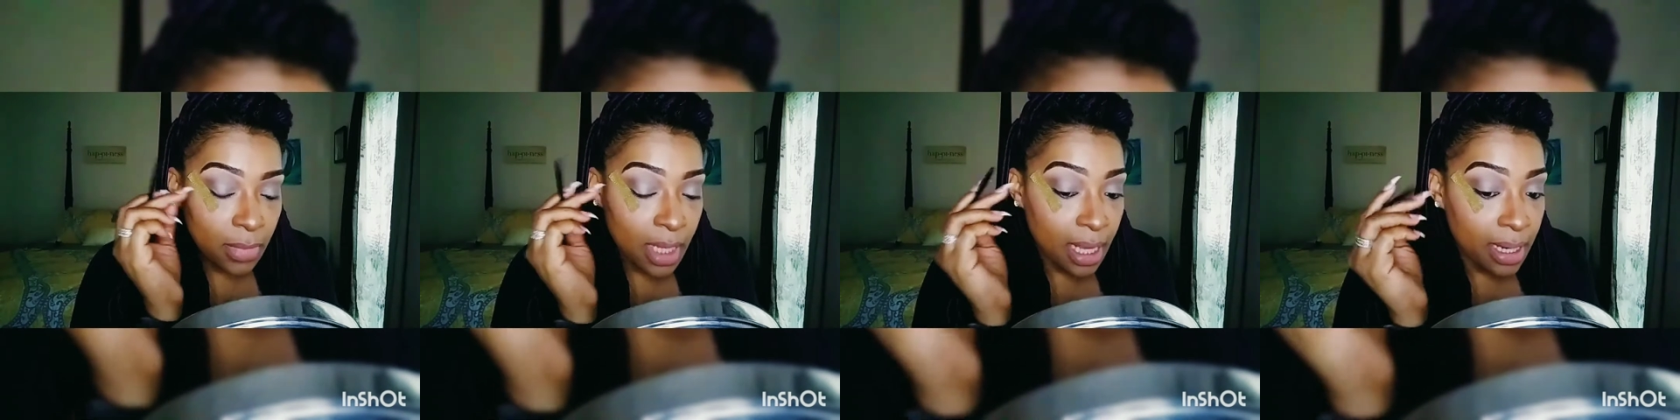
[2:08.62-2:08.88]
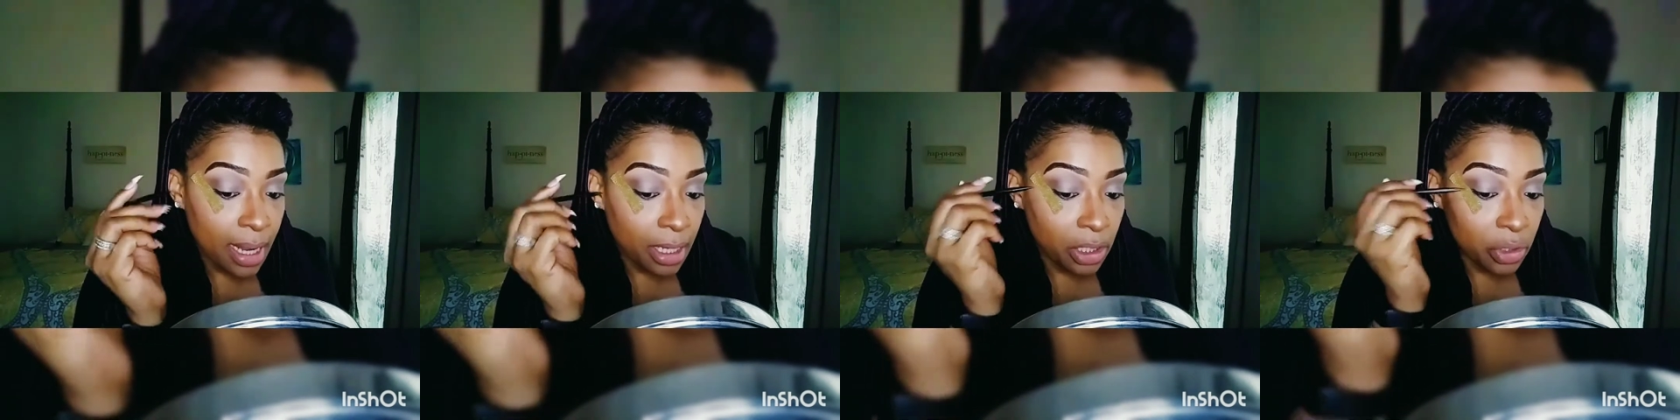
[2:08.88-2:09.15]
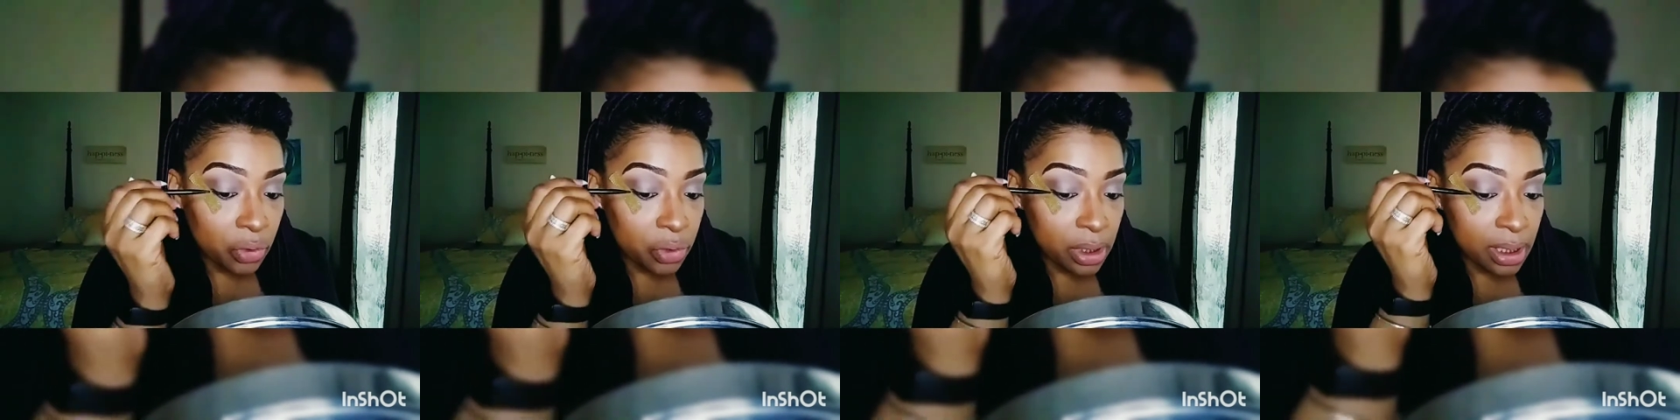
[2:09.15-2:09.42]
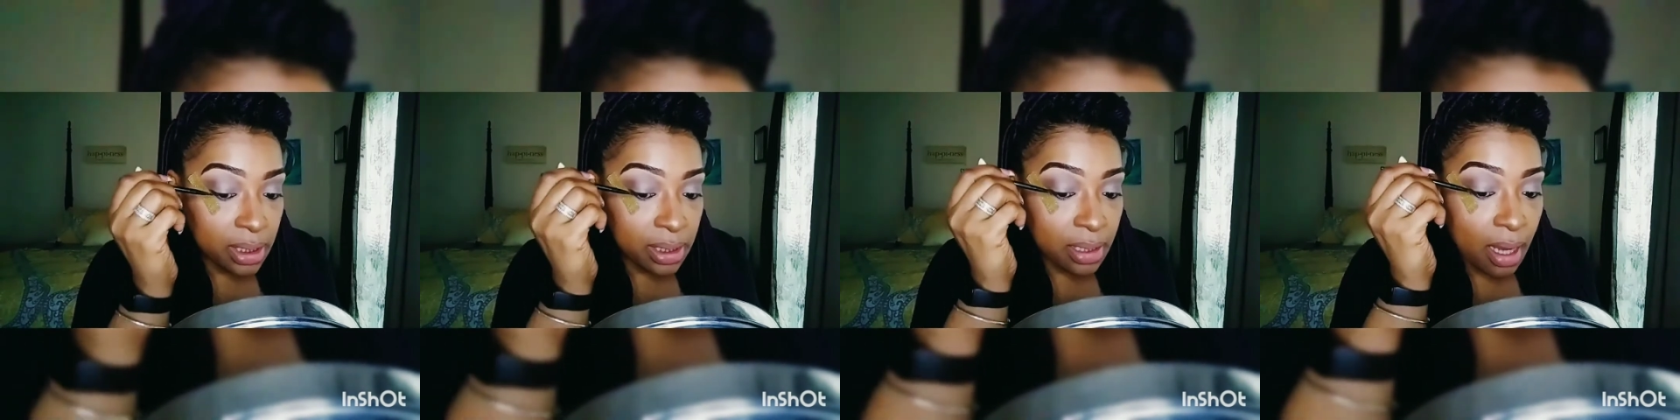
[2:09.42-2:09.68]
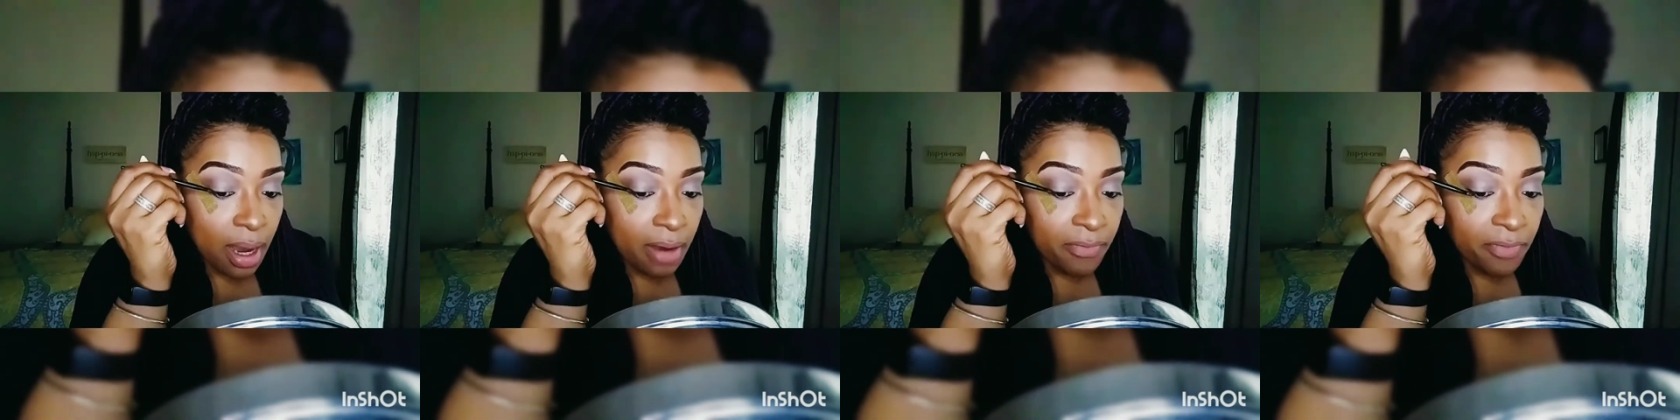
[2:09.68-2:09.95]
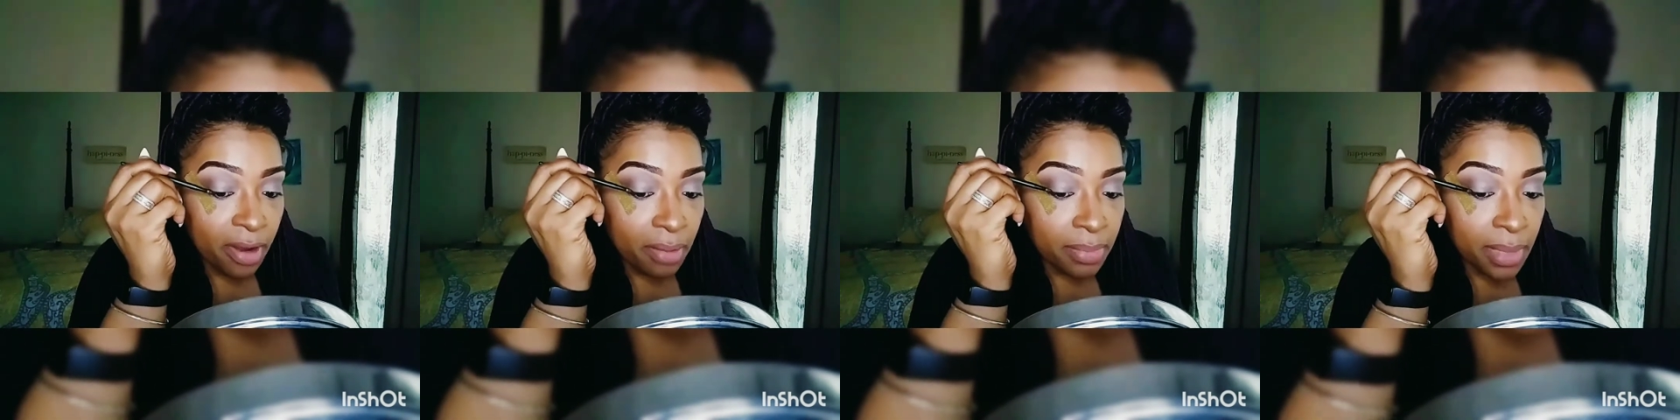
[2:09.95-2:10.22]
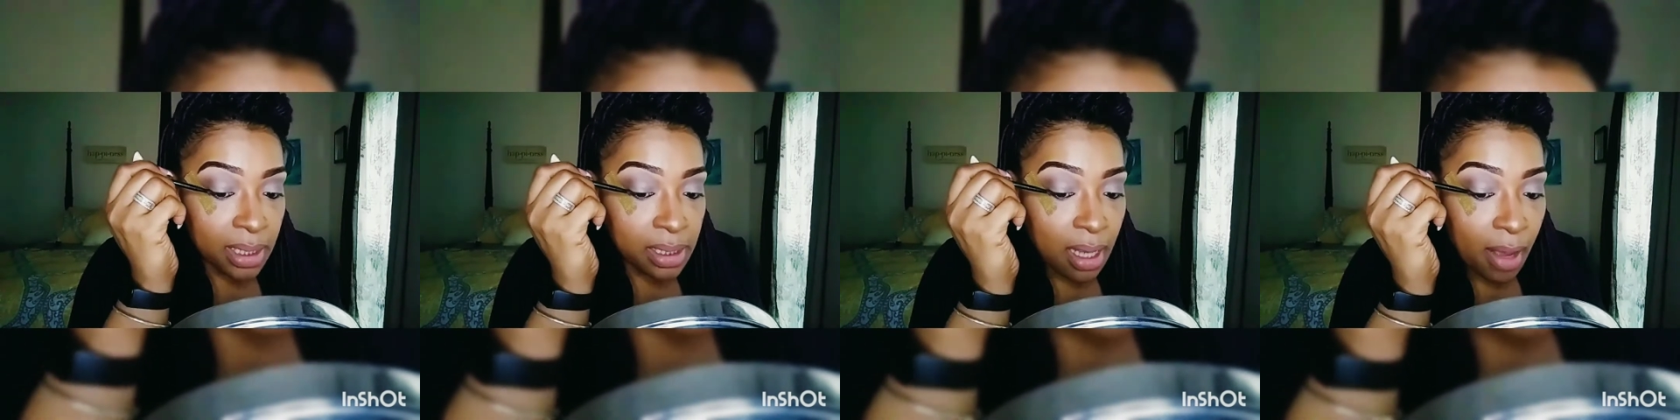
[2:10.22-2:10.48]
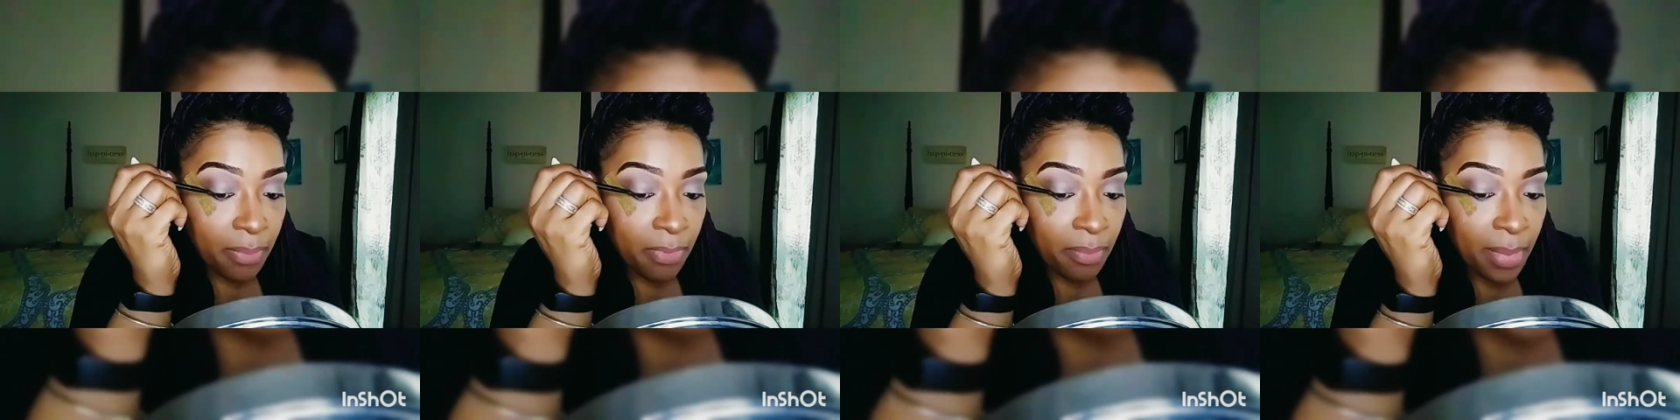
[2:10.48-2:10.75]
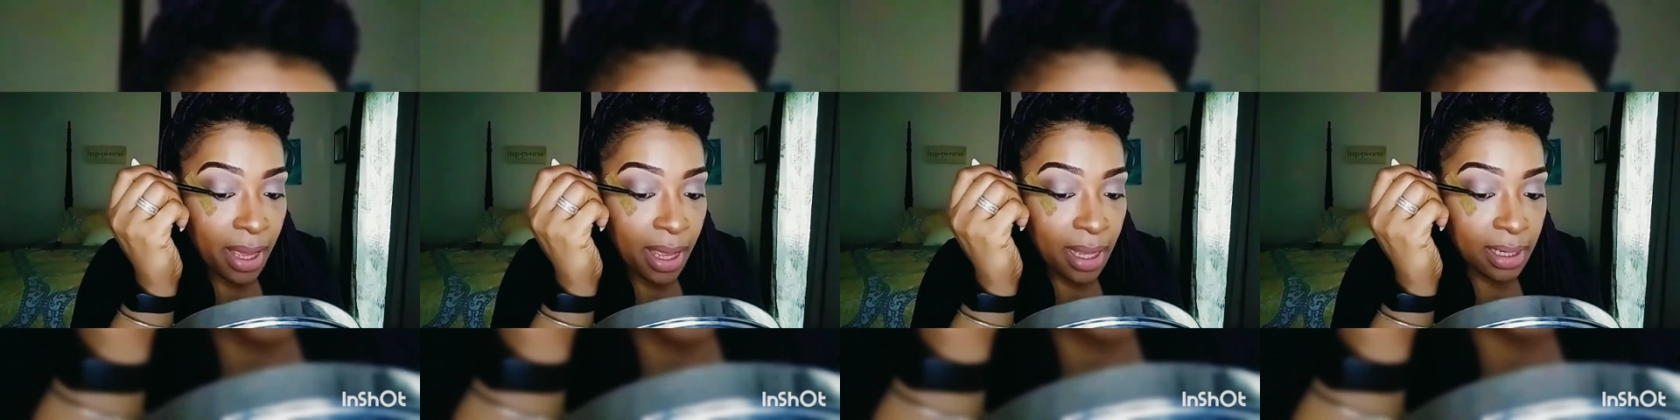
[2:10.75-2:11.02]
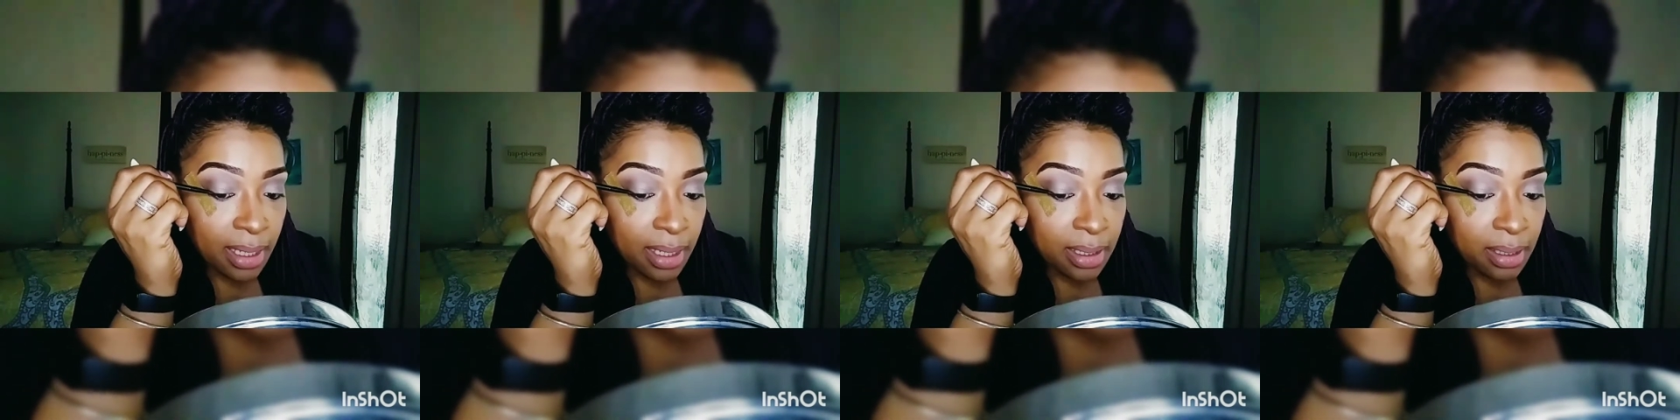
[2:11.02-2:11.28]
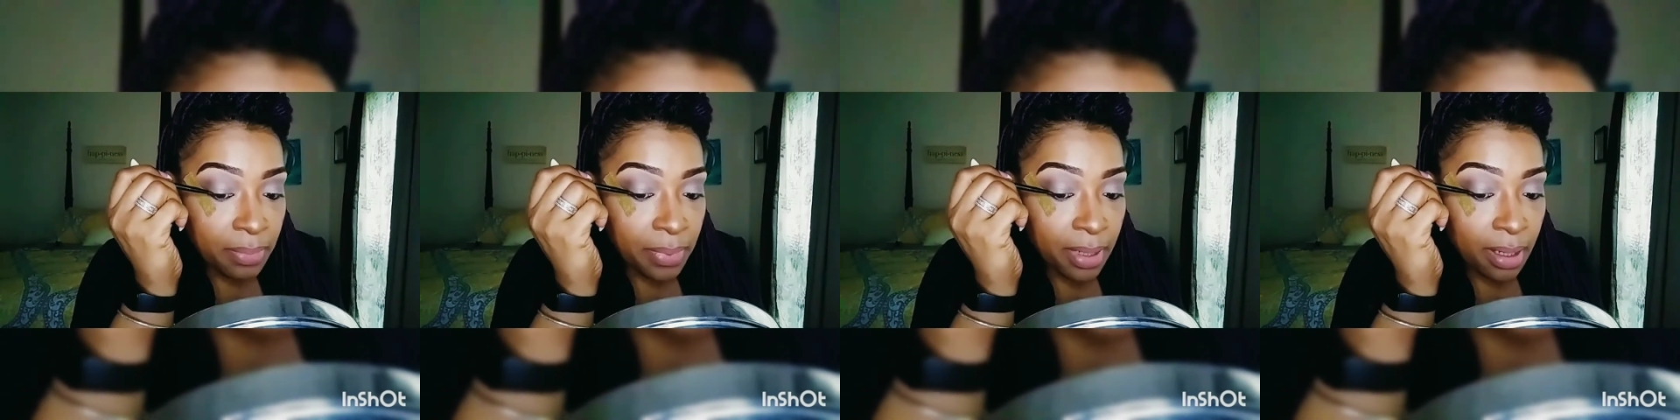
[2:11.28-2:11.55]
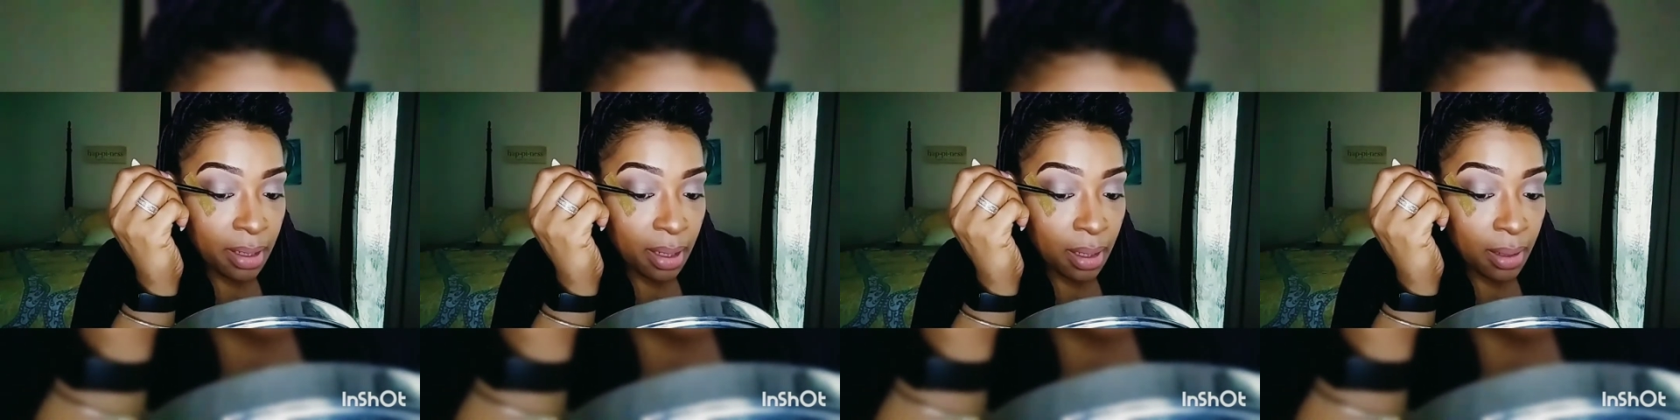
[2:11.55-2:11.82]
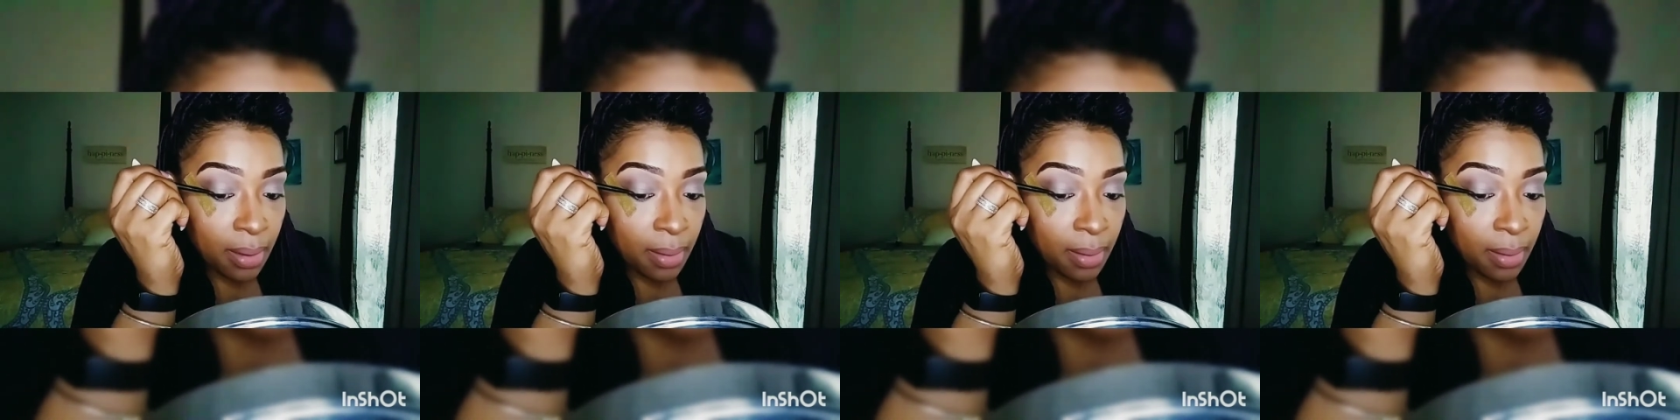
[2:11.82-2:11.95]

And I usually start from the top of my eyelids up here.